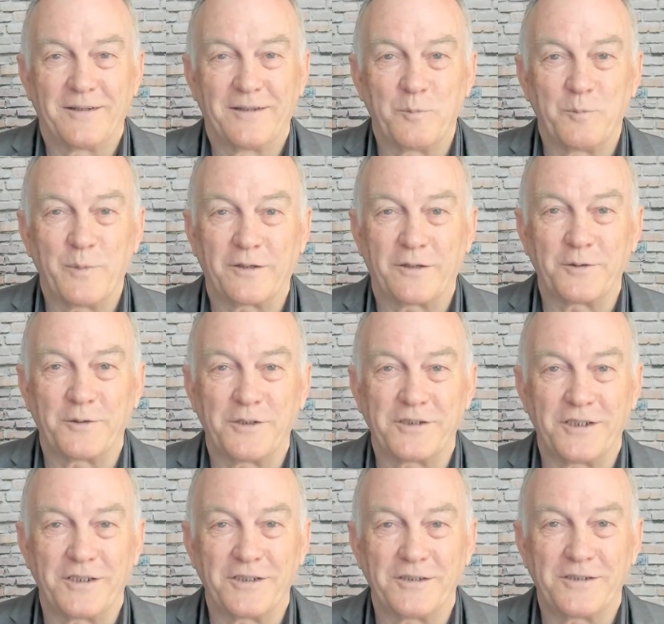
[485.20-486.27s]
make good
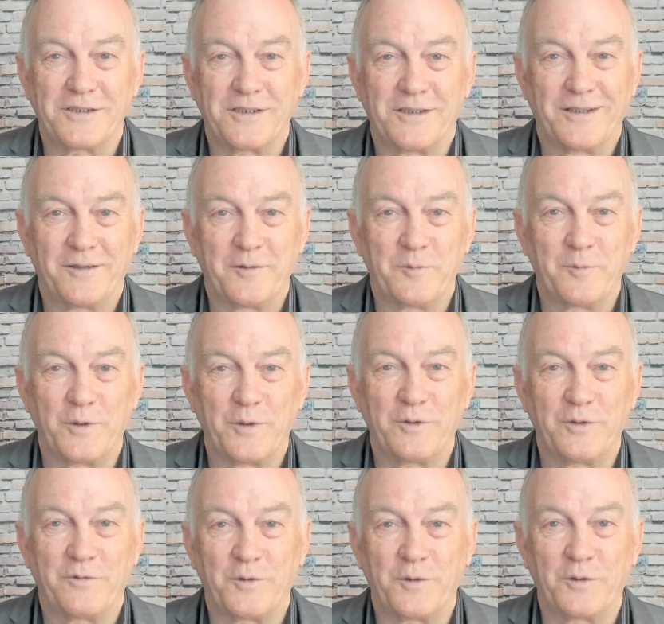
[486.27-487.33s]
decisions, move
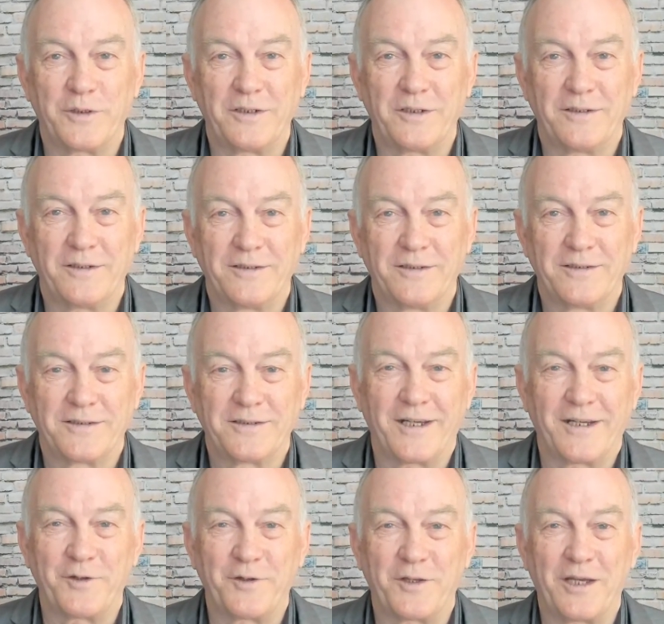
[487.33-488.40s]
forward,
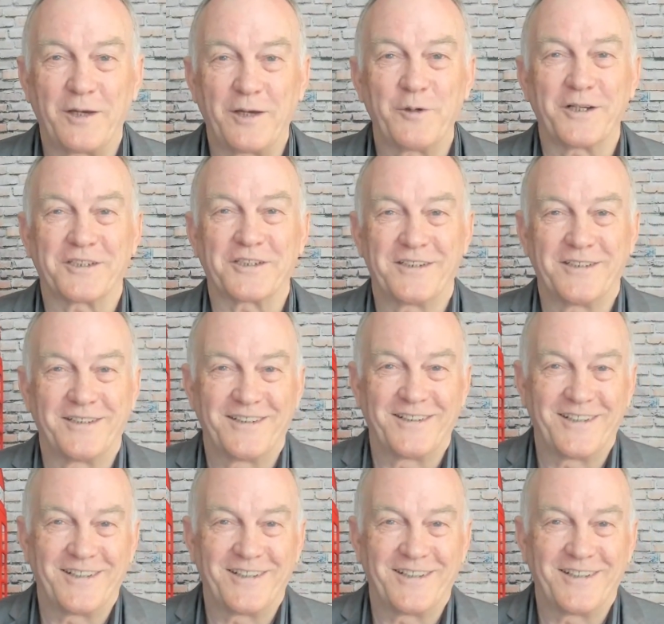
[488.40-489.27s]
everything works.